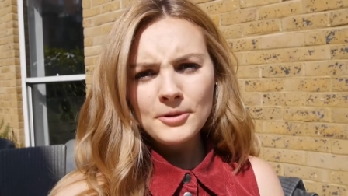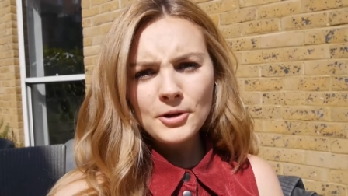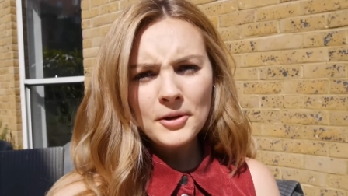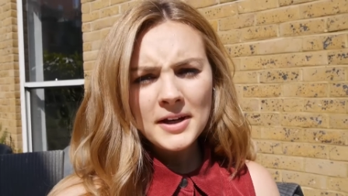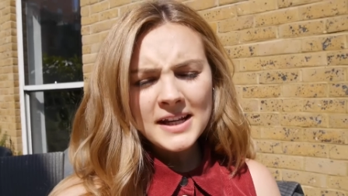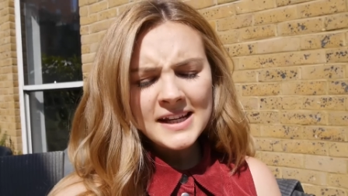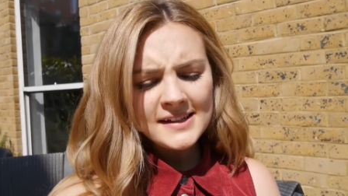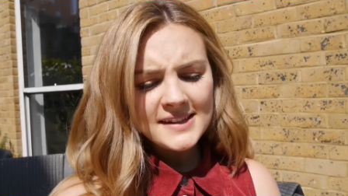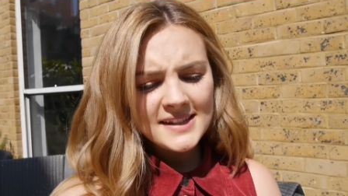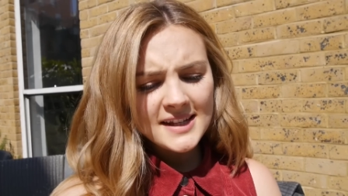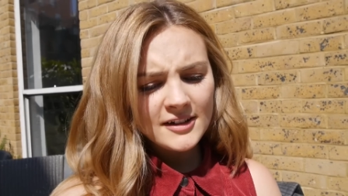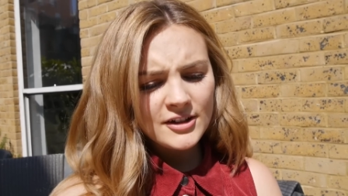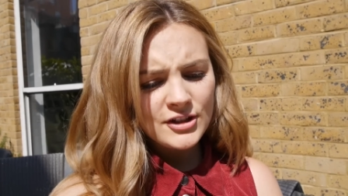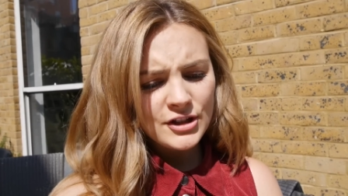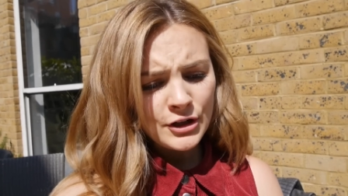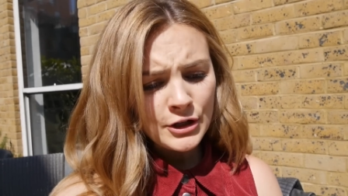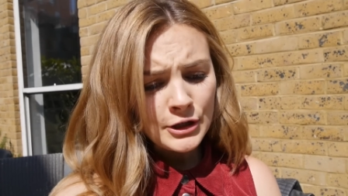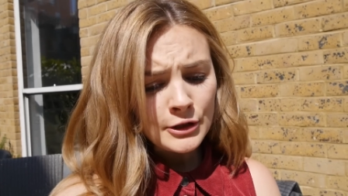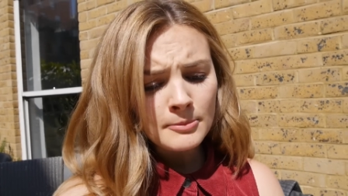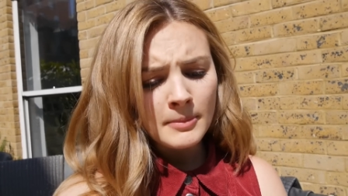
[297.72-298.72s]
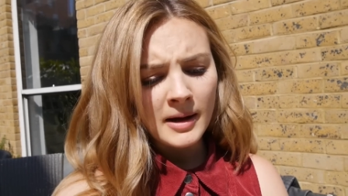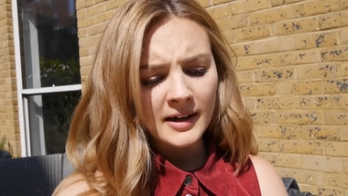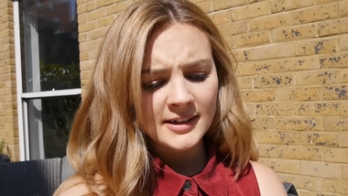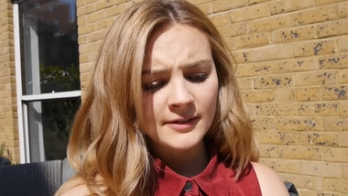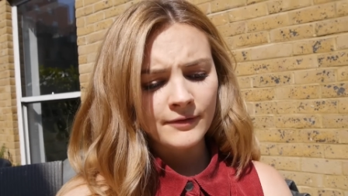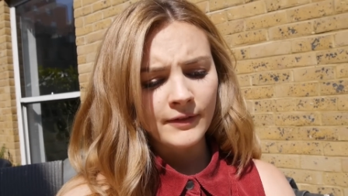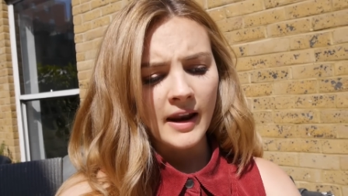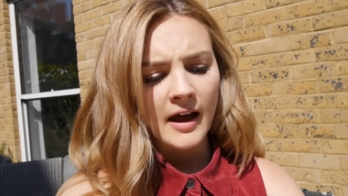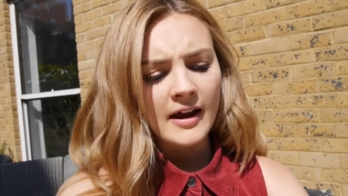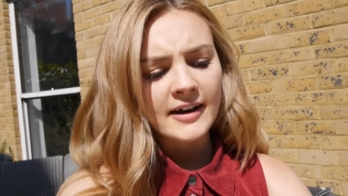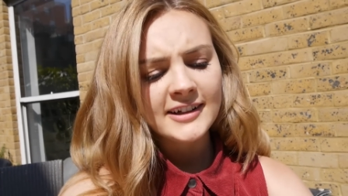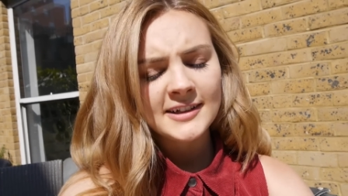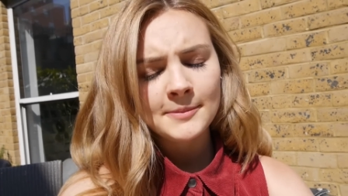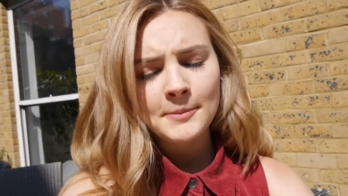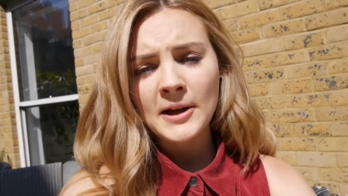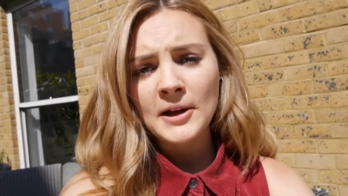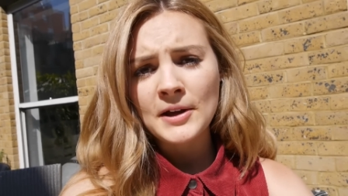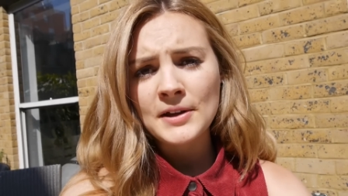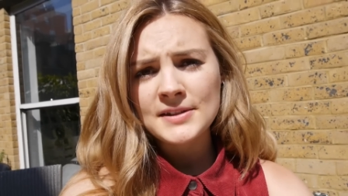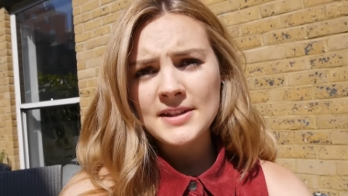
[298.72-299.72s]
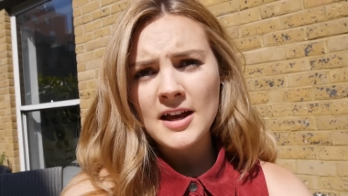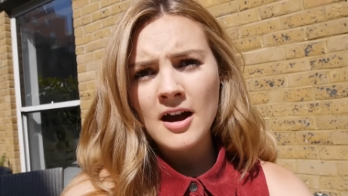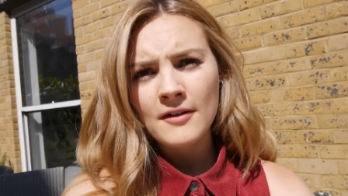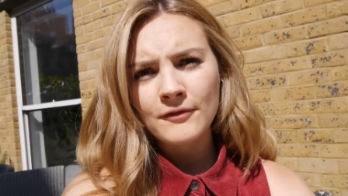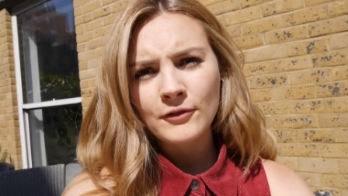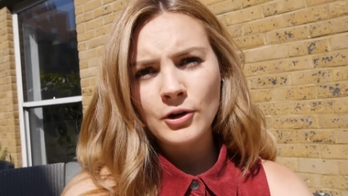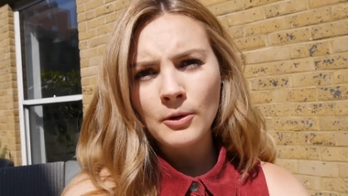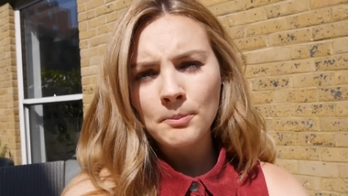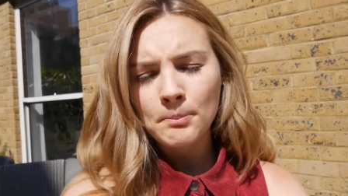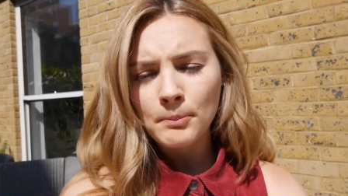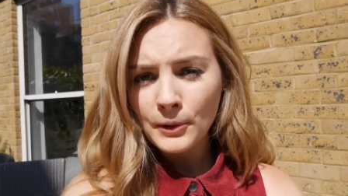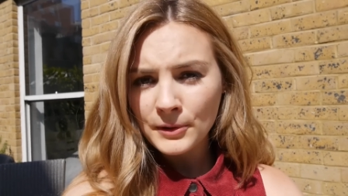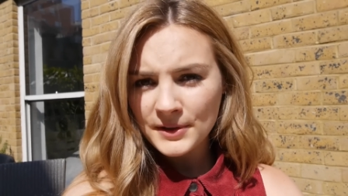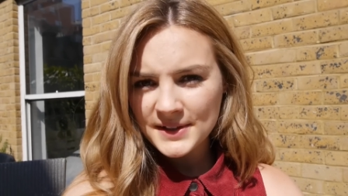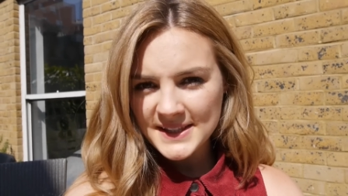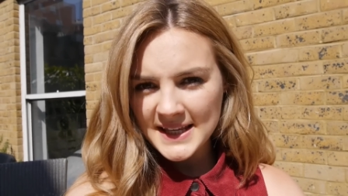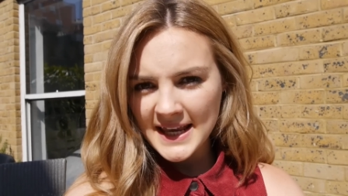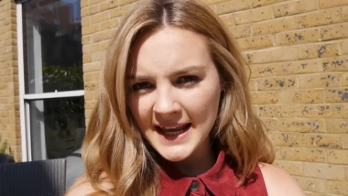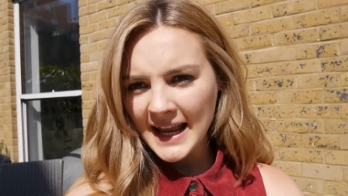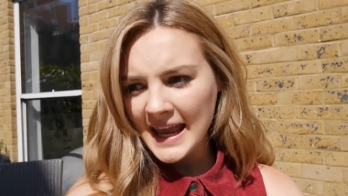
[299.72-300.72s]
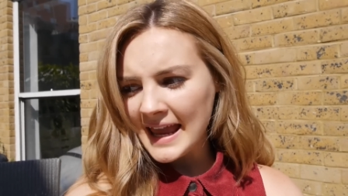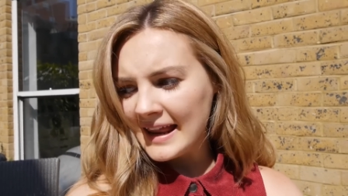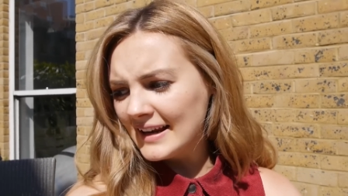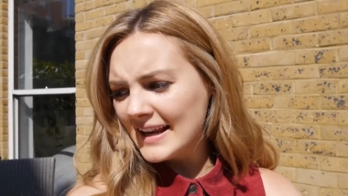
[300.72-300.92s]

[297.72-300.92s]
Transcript: I'm not eating too much for lunch because I've got boxing